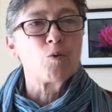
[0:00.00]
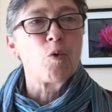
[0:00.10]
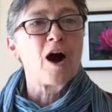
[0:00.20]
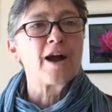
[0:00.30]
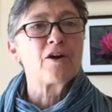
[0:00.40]

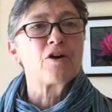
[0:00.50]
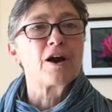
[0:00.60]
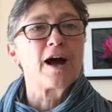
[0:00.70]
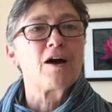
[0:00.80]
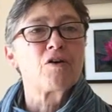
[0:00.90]
why
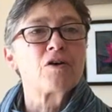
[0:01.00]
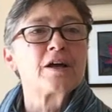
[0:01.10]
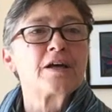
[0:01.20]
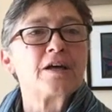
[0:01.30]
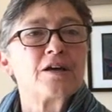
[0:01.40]
or how
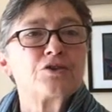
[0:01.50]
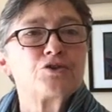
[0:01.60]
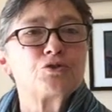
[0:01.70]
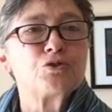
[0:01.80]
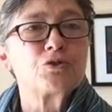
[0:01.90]

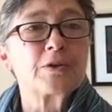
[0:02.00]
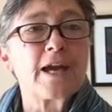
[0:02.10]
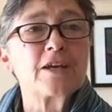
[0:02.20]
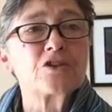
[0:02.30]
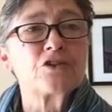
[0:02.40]
to
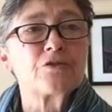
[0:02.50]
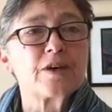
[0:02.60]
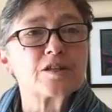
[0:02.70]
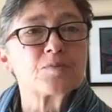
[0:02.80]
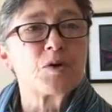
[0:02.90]
create your
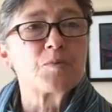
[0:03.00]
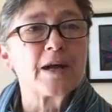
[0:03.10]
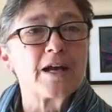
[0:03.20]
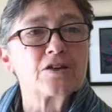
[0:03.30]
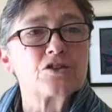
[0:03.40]
Facebook
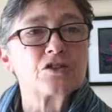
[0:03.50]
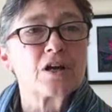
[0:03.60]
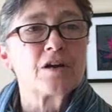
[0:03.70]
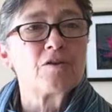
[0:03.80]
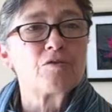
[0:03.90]

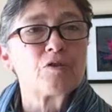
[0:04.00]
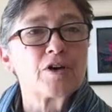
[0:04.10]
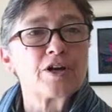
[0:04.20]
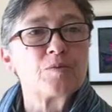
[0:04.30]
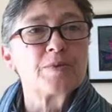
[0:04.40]
page
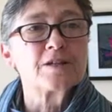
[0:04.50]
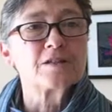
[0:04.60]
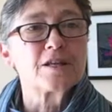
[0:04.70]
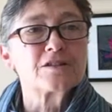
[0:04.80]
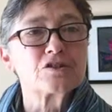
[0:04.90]
for your
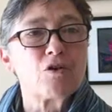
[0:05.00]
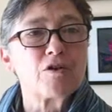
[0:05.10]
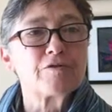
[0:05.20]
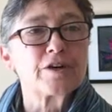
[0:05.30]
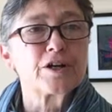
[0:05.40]
business
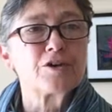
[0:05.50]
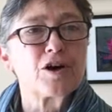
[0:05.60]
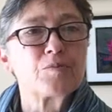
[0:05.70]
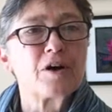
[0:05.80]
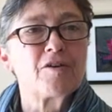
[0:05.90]
or for your
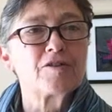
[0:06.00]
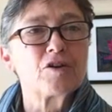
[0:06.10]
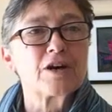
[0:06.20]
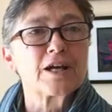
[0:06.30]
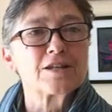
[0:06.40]
nonprofit
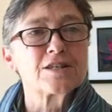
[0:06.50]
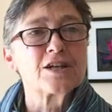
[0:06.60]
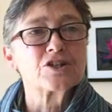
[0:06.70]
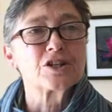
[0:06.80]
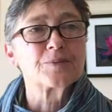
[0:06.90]

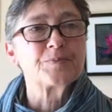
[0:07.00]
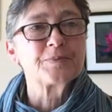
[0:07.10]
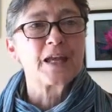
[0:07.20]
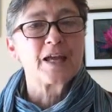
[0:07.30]
organization.